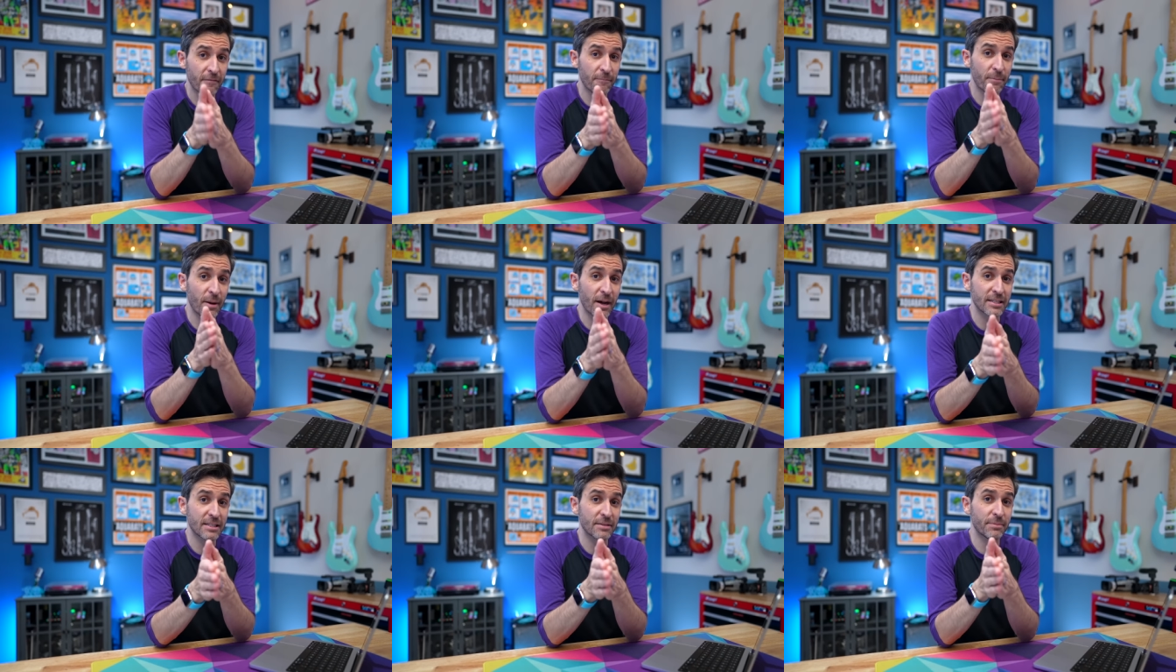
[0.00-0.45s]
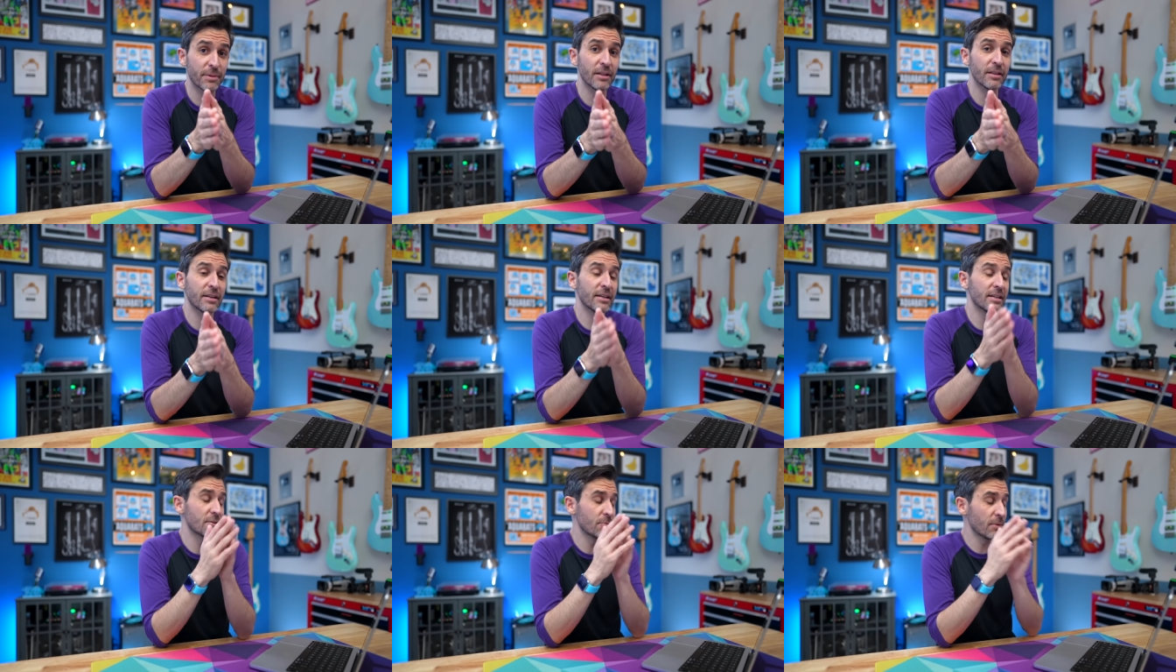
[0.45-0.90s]
of
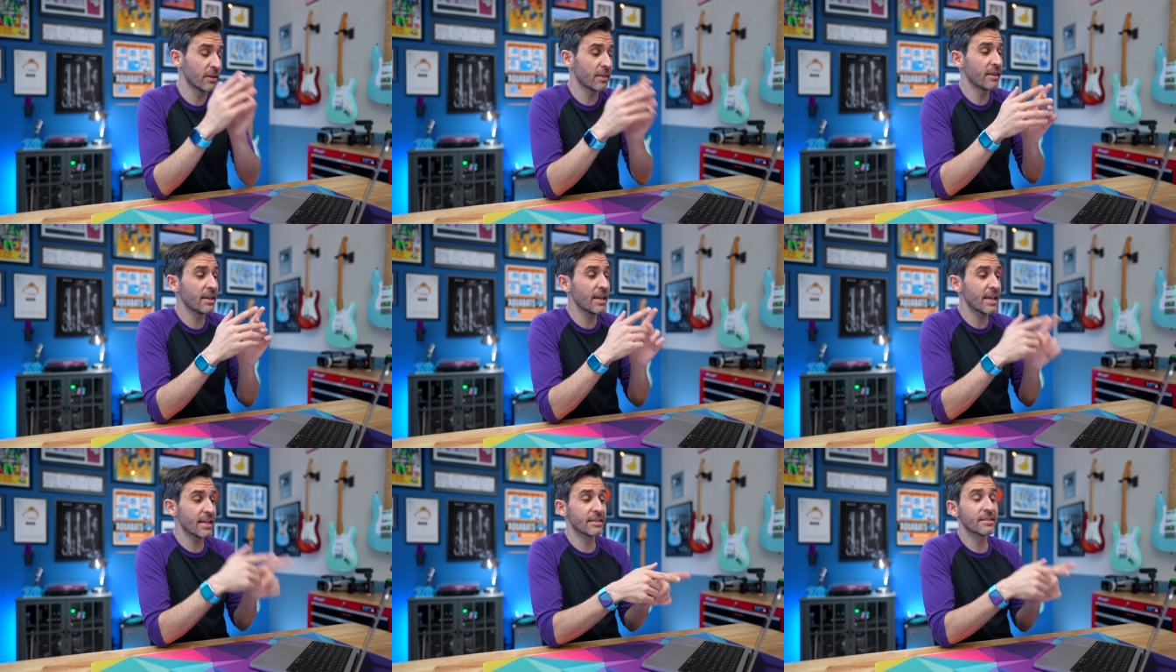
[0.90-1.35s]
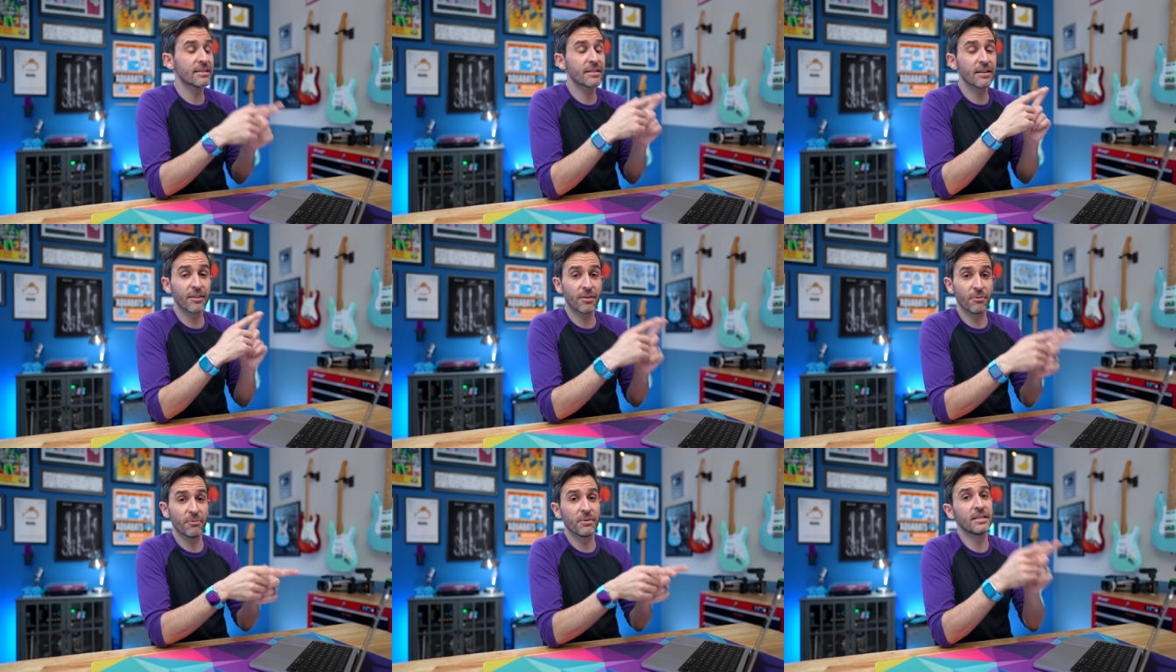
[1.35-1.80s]
possibilities with the
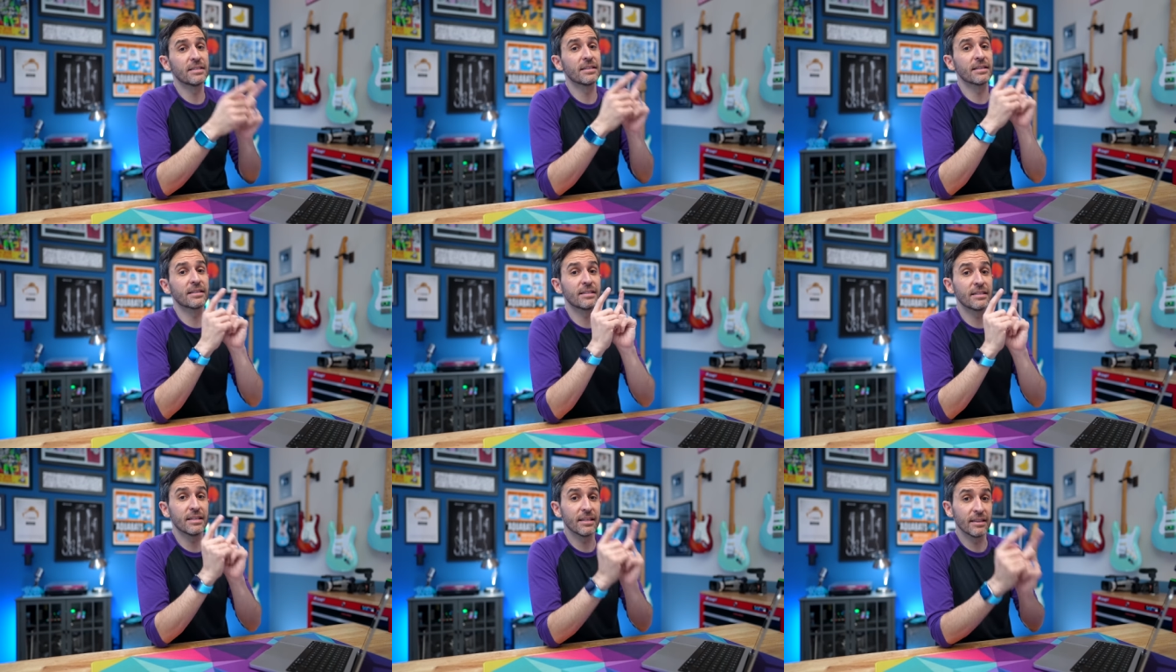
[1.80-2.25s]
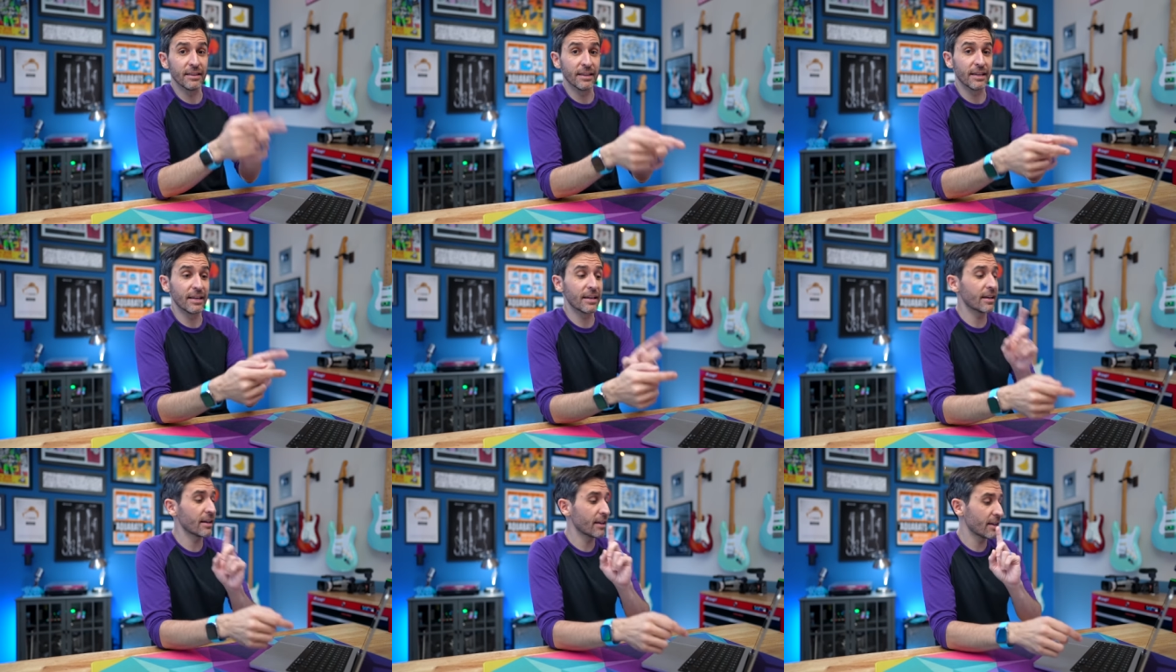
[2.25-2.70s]
Insta three sixty
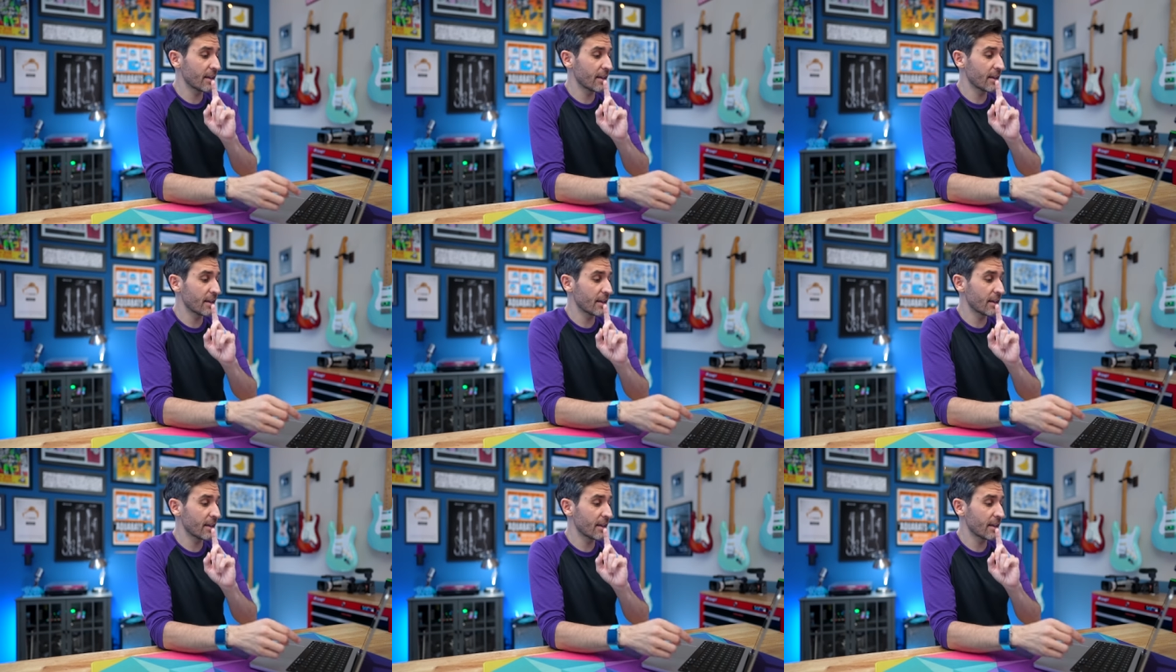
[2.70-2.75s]
Link